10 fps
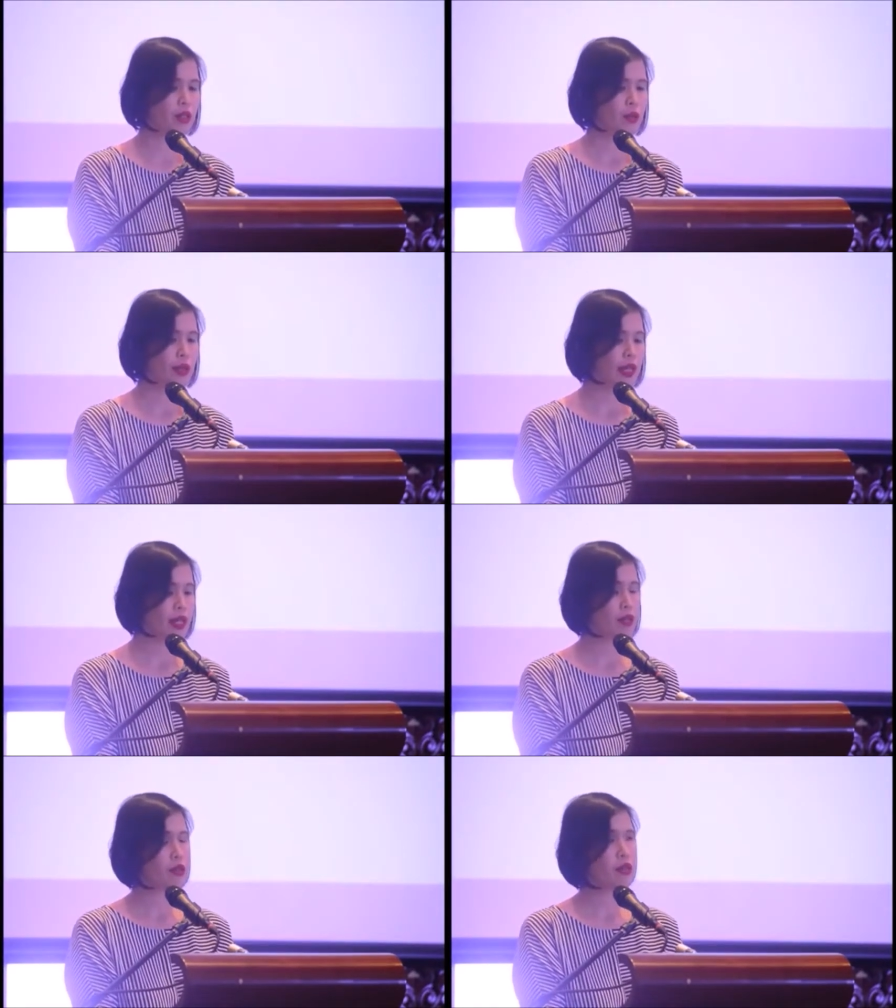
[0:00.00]
we
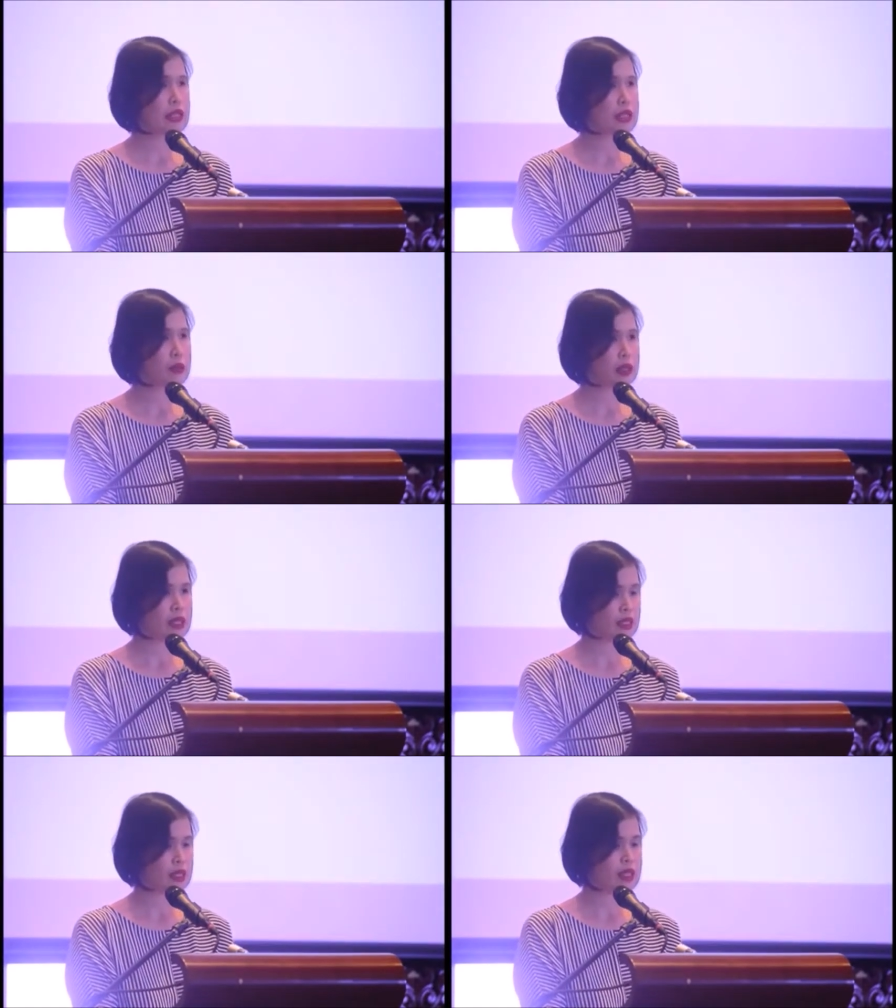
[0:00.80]
need to continually
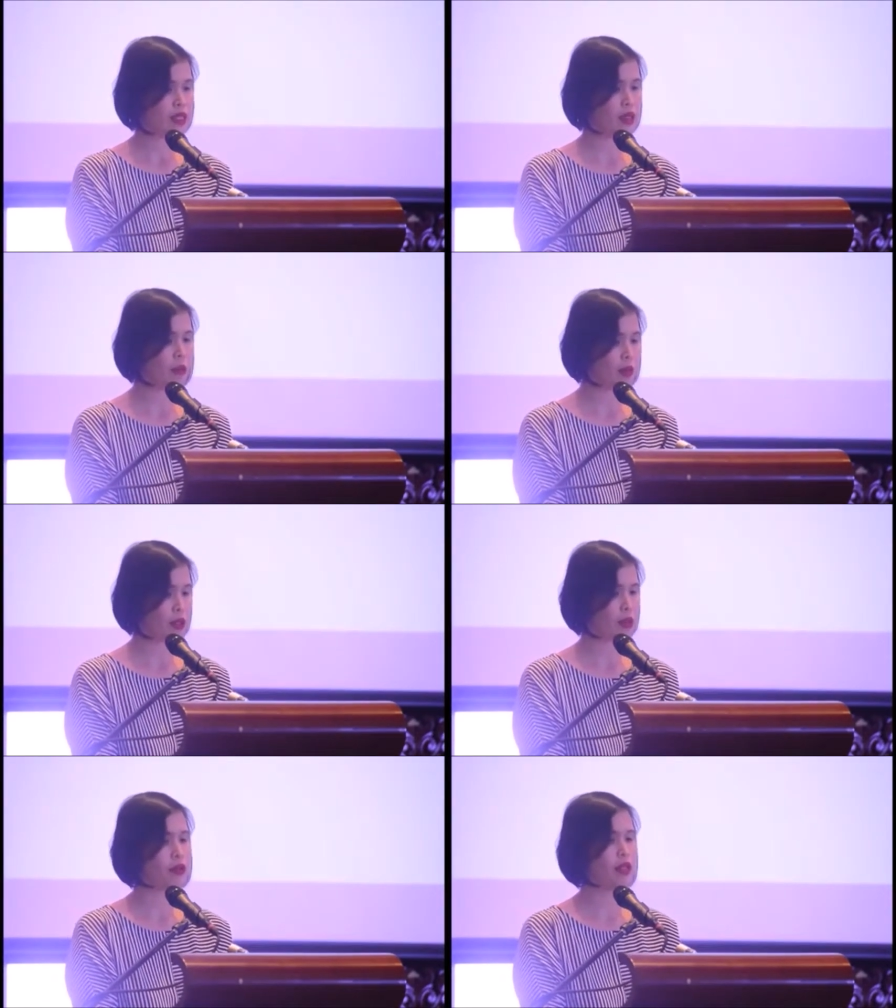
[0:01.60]
seize
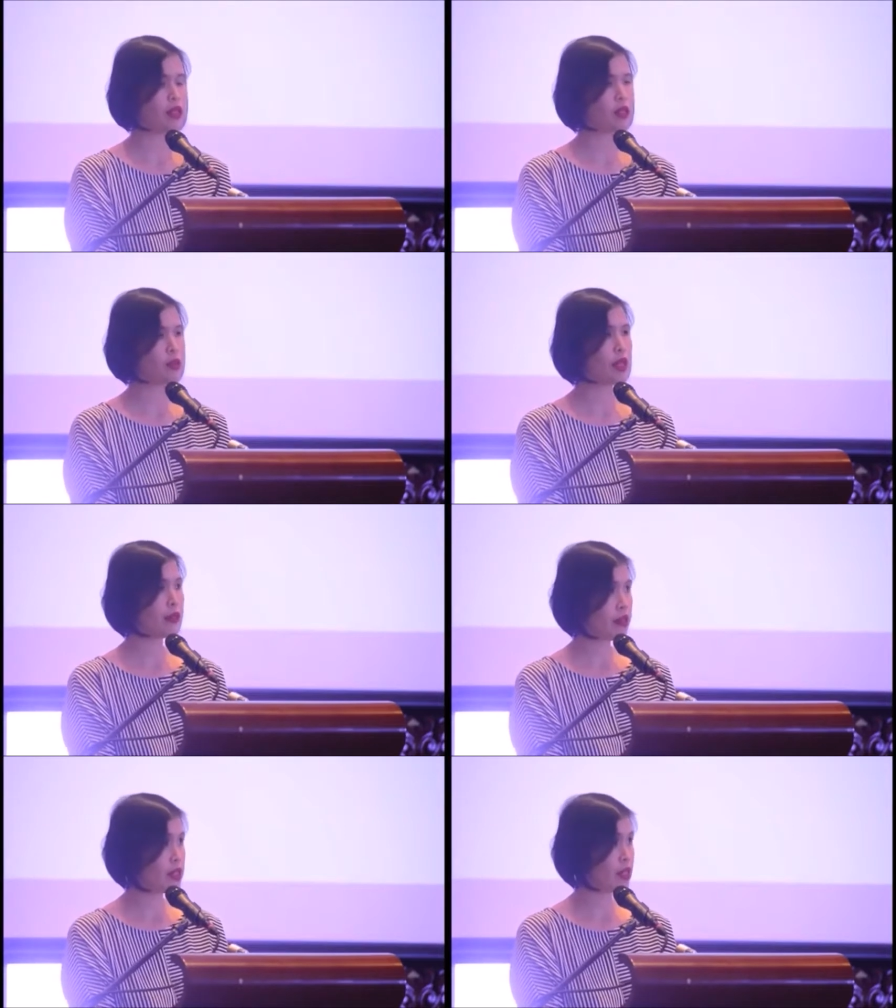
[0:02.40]
opportunities to
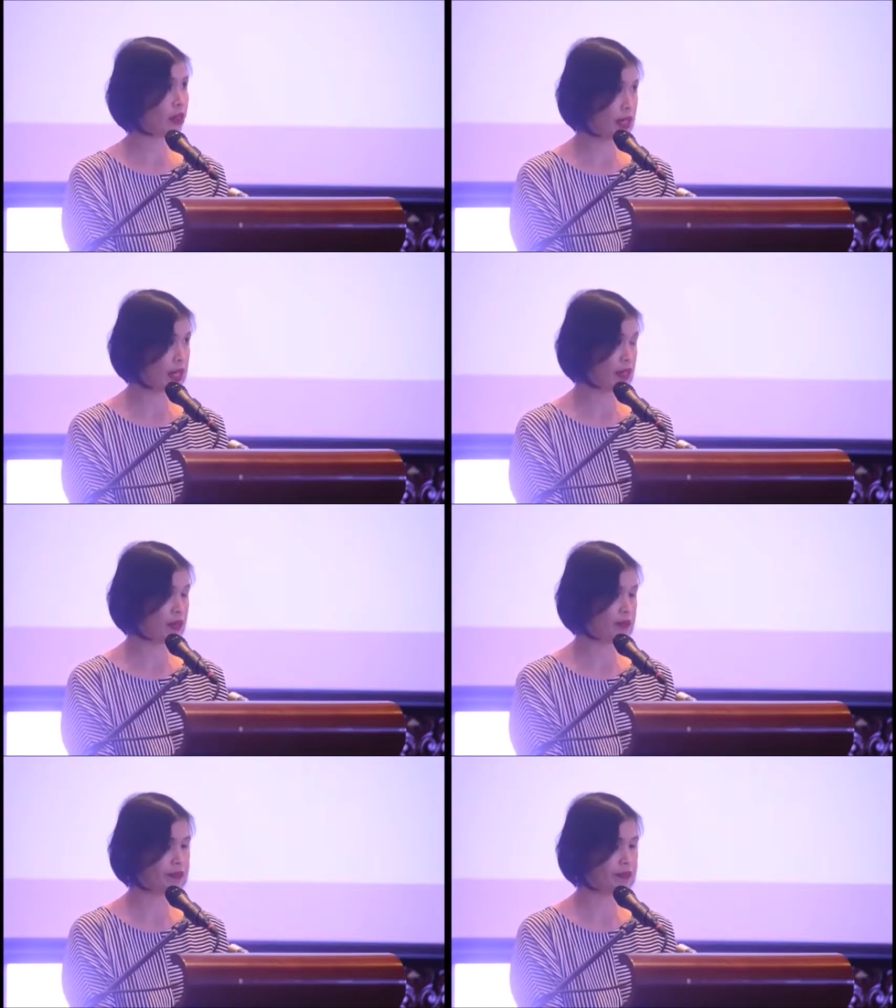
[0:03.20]
increase our lead.